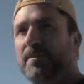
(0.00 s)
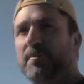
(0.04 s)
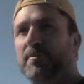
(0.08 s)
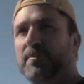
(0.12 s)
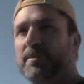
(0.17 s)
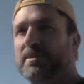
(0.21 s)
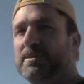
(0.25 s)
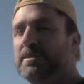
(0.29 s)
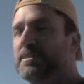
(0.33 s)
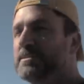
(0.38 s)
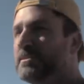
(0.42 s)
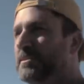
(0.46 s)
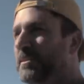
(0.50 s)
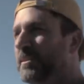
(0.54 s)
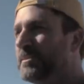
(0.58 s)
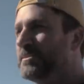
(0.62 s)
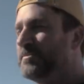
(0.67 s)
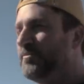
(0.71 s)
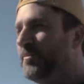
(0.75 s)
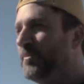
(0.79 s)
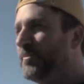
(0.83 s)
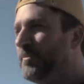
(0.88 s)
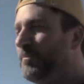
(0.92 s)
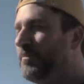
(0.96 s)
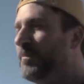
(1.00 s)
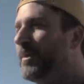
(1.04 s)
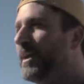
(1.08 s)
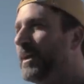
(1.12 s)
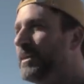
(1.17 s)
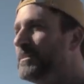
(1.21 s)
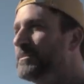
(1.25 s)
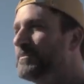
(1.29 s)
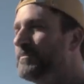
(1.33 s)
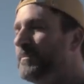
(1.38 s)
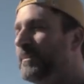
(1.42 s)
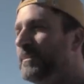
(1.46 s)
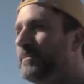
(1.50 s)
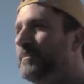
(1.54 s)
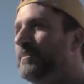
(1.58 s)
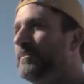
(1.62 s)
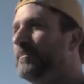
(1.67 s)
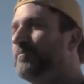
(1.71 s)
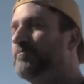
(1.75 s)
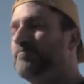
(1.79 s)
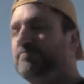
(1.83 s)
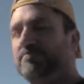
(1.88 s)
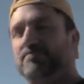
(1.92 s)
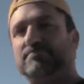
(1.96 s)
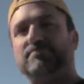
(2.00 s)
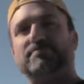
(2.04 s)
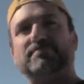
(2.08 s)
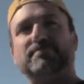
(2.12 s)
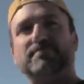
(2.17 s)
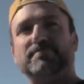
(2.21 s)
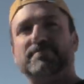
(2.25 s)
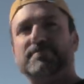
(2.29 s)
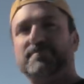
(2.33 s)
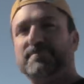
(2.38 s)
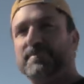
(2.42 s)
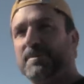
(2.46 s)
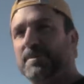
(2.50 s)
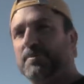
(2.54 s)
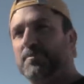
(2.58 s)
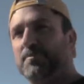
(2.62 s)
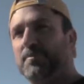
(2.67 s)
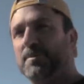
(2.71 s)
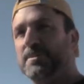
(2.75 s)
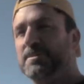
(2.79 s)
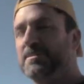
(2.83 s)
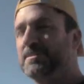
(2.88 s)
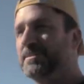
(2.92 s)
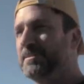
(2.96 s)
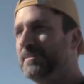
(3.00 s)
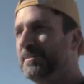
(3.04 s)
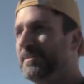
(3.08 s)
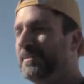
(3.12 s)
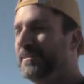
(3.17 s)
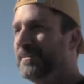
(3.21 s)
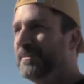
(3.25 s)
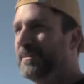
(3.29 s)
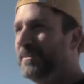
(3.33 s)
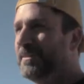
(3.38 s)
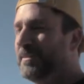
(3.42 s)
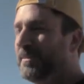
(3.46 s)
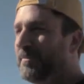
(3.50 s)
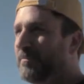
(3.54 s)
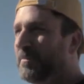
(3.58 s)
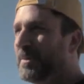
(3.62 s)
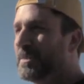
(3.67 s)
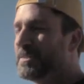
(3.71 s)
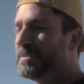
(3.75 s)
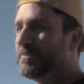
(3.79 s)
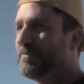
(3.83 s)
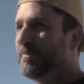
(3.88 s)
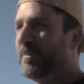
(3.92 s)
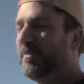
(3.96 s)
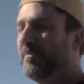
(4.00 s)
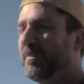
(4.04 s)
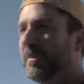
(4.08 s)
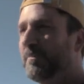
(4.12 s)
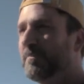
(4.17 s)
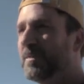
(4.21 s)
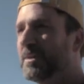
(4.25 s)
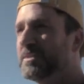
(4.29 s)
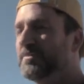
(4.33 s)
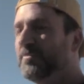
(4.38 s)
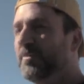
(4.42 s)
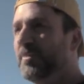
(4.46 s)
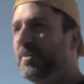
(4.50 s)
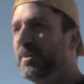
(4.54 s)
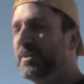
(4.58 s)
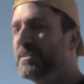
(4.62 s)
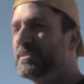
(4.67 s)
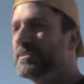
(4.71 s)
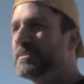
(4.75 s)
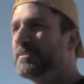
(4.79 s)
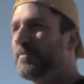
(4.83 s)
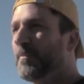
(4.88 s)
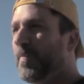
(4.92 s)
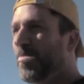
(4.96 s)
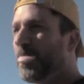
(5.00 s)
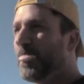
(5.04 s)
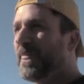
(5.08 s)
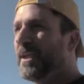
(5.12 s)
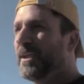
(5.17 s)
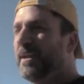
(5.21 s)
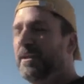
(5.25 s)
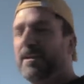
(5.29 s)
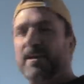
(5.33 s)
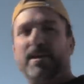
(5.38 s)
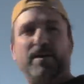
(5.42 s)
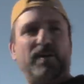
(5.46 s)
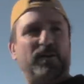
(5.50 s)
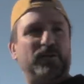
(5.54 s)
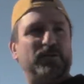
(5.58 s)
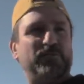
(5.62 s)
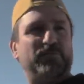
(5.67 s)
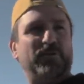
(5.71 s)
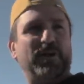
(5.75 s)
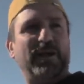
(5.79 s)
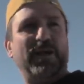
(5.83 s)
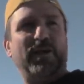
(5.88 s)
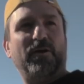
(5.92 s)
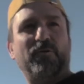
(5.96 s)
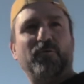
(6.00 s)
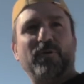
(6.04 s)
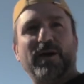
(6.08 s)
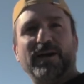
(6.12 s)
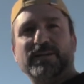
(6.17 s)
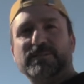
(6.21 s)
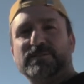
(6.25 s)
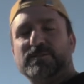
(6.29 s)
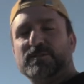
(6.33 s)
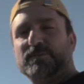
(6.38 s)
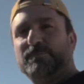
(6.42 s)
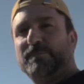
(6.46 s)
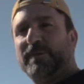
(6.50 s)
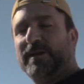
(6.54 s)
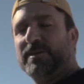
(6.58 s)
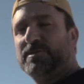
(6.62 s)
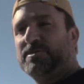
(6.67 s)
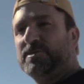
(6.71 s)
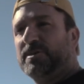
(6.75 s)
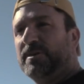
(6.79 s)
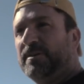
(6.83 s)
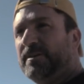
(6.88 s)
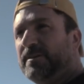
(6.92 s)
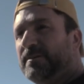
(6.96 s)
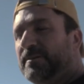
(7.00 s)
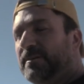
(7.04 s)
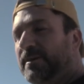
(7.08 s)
we discussed for price, but it was the bus, perfect bus for us. Air ride suspension.